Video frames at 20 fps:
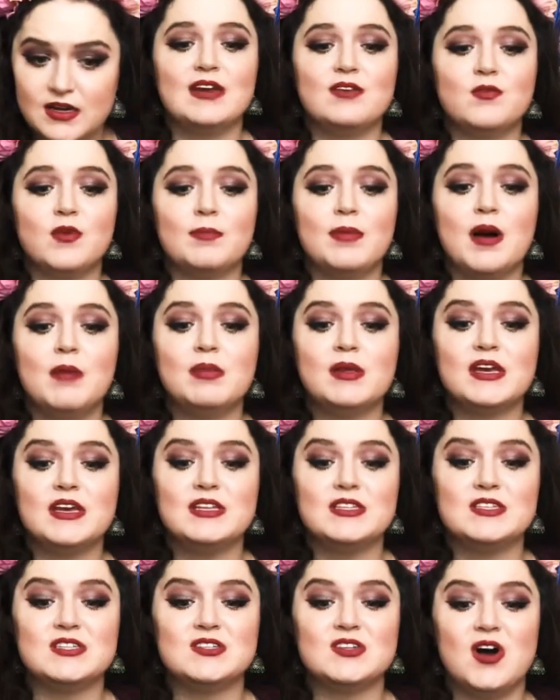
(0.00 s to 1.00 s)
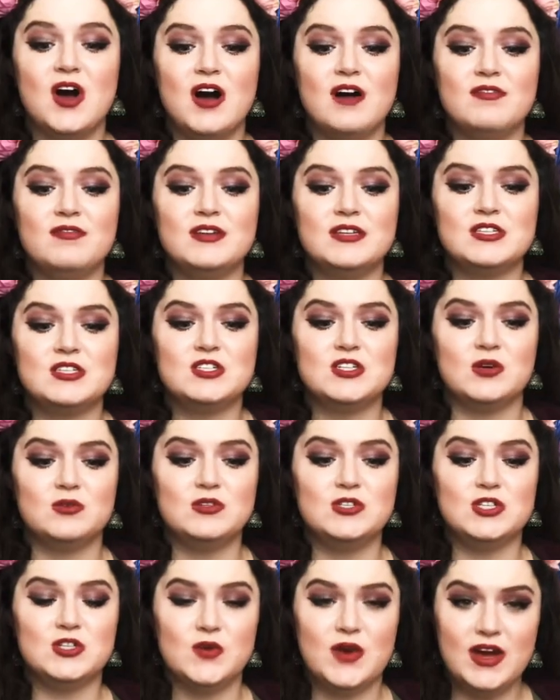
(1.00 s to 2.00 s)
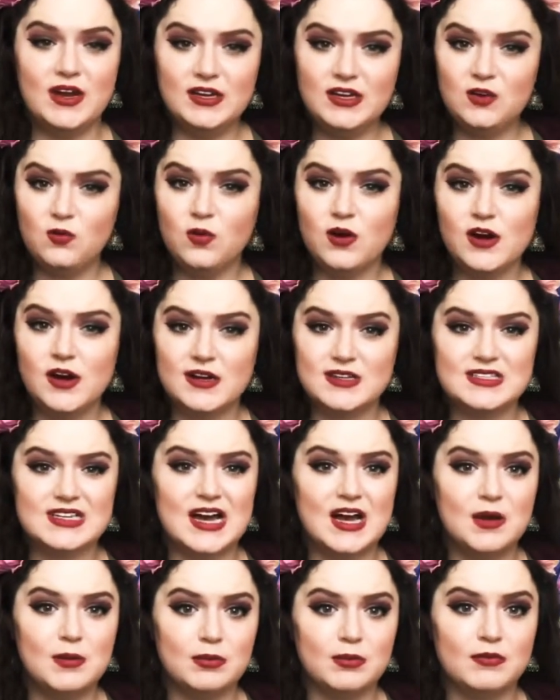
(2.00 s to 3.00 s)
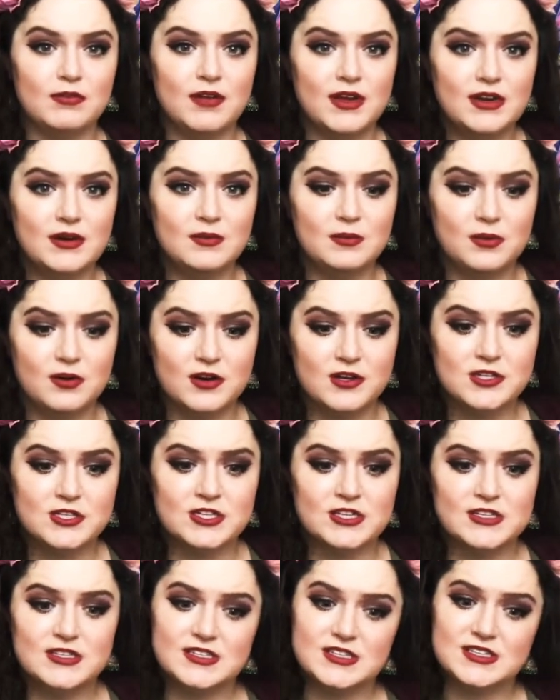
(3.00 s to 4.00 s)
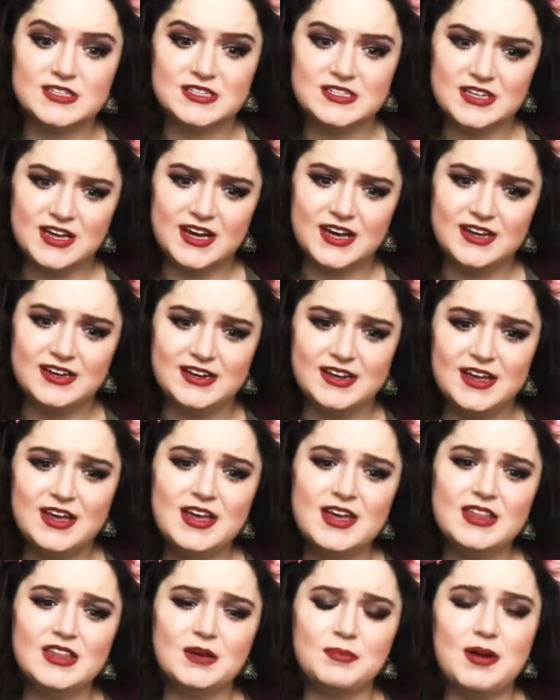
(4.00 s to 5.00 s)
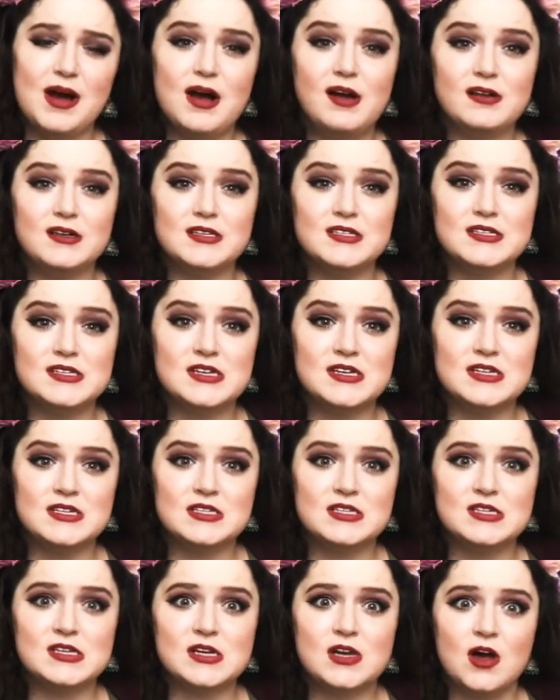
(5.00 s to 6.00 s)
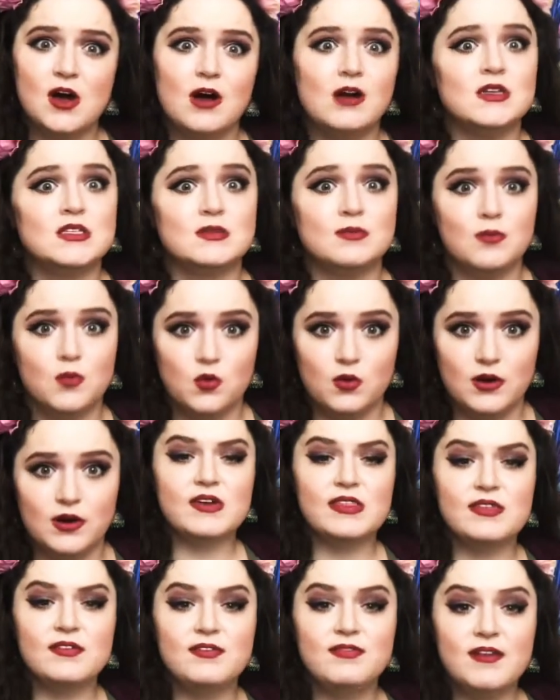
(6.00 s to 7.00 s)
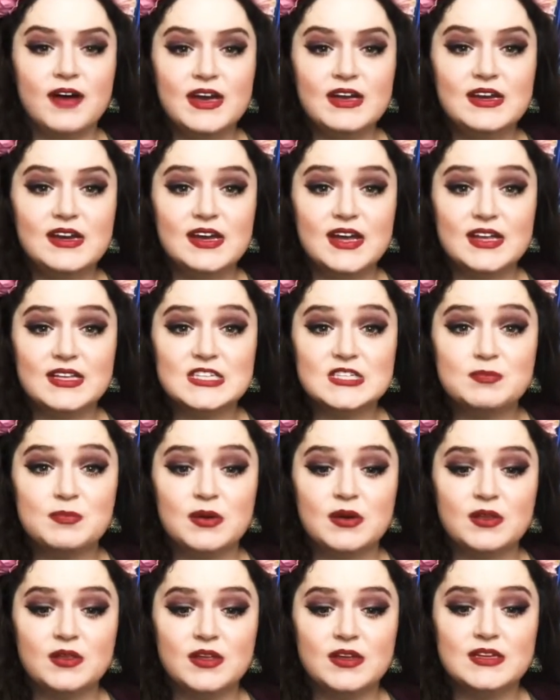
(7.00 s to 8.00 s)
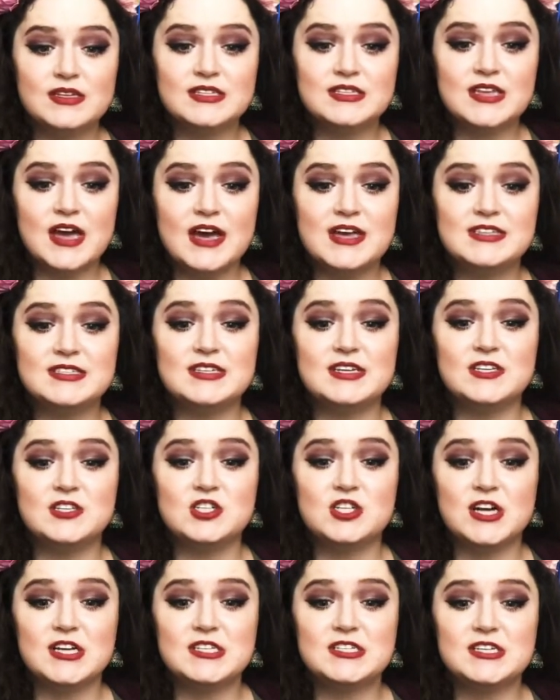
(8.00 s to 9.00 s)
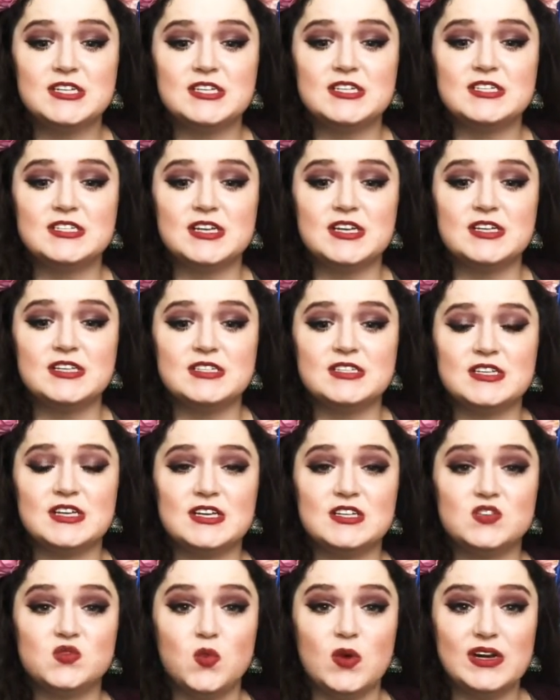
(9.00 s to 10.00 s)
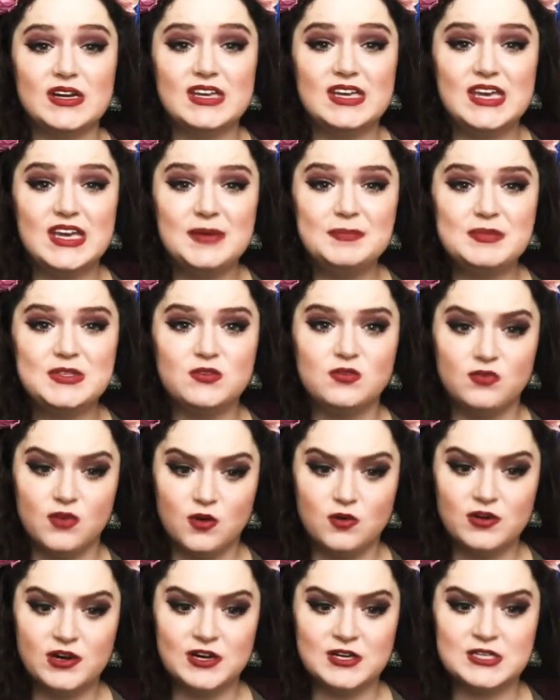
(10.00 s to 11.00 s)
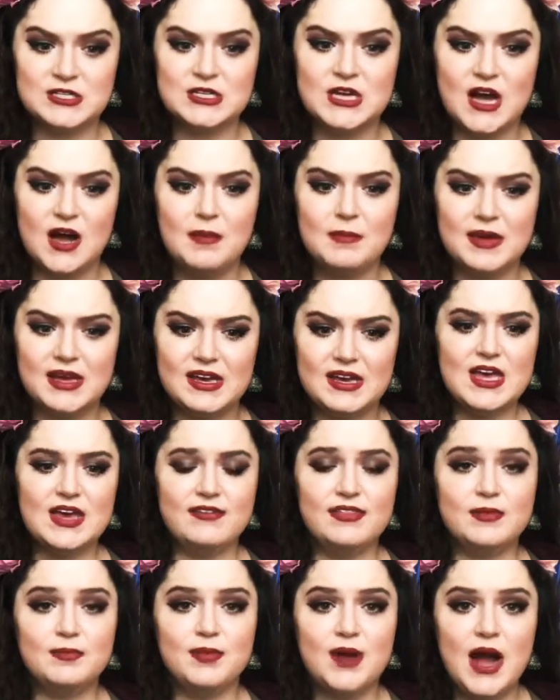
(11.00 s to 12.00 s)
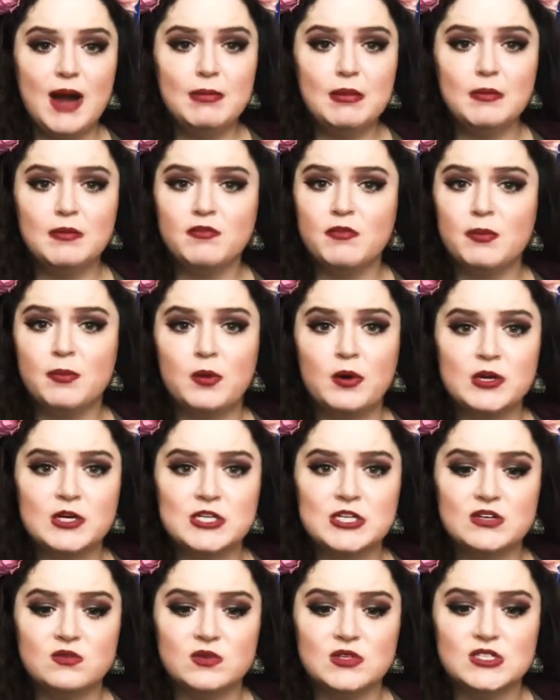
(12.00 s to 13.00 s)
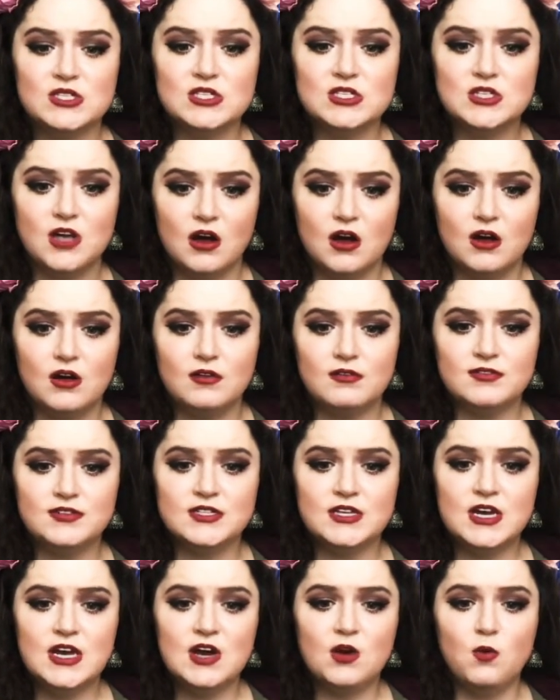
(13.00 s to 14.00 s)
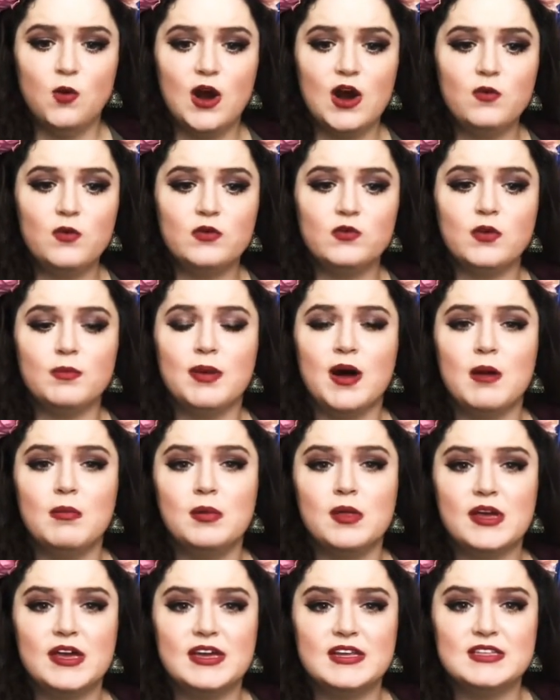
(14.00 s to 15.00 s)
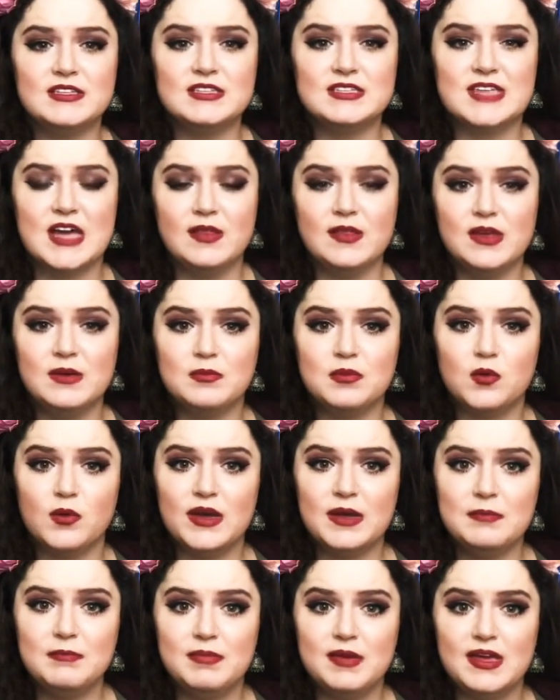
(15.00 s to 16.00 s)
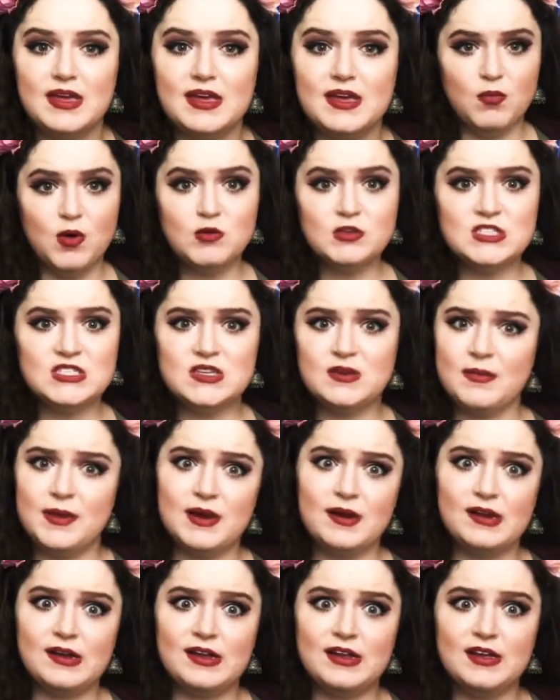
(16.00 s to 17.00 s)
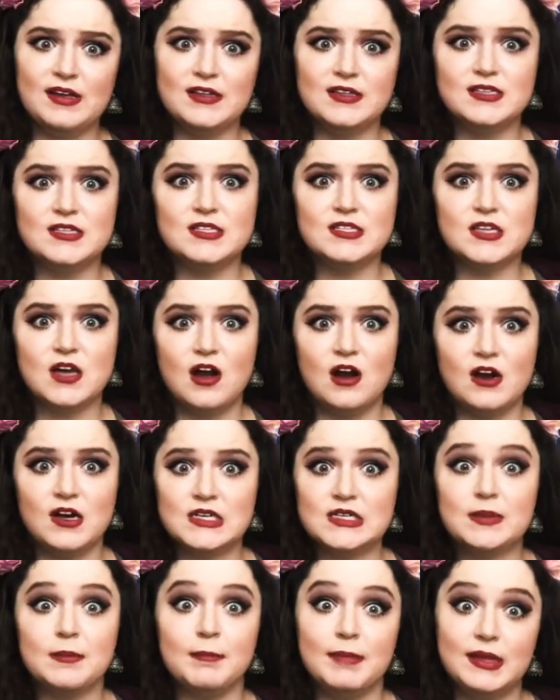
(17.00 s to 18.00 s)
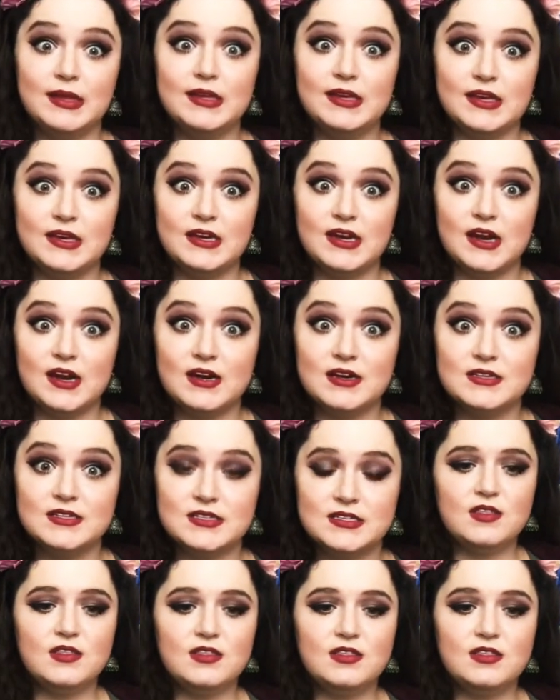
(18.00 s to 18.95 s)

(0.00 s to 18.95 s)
Republicans in office don't do any work to help prevent abortions. Instead, their policies cause more. The fight against politicized injustices is what keeps voters coming. If the problem of abortion was solved, where would Republicans' selling point be? Most Americans aren't billionaires.